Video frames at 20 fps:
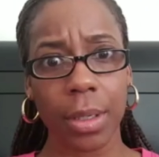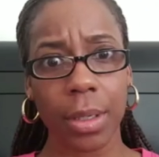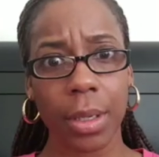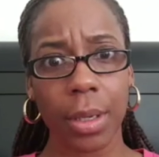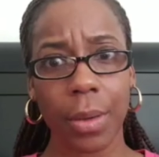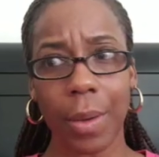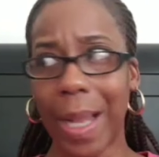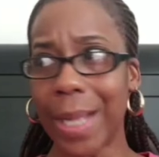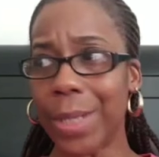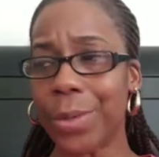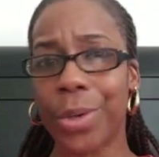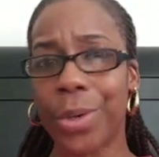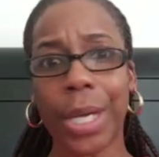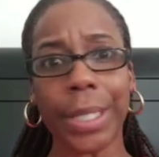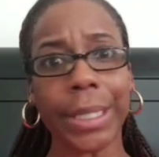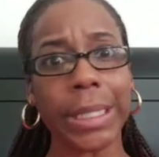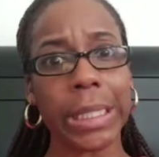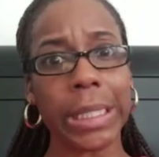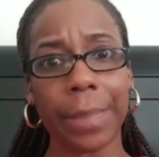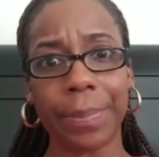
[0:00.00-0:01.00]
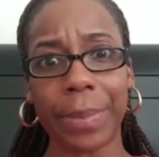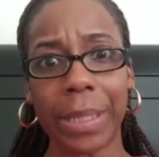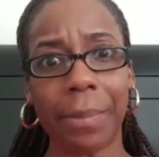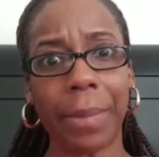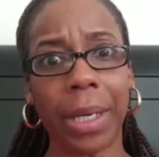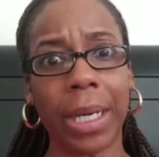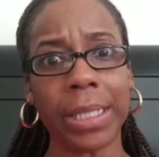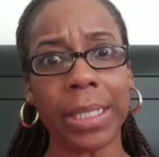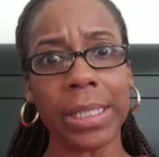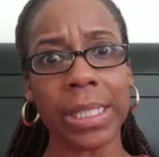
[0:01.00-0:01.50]
While you cutting up them
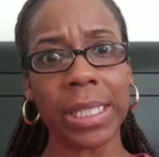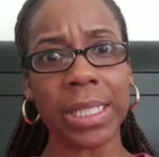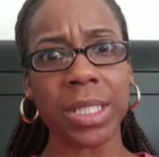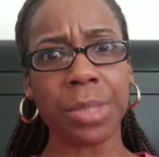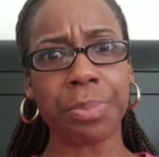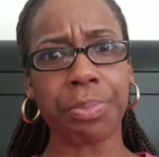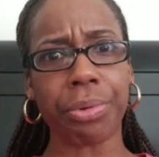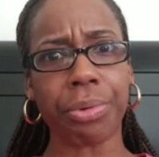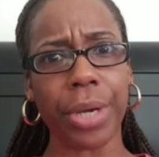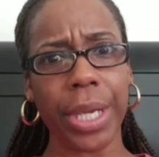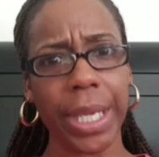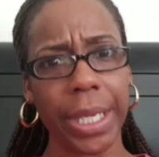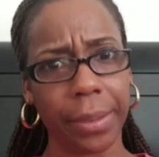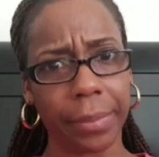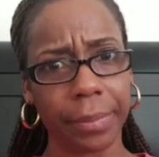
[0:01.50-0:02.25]
onions, pray.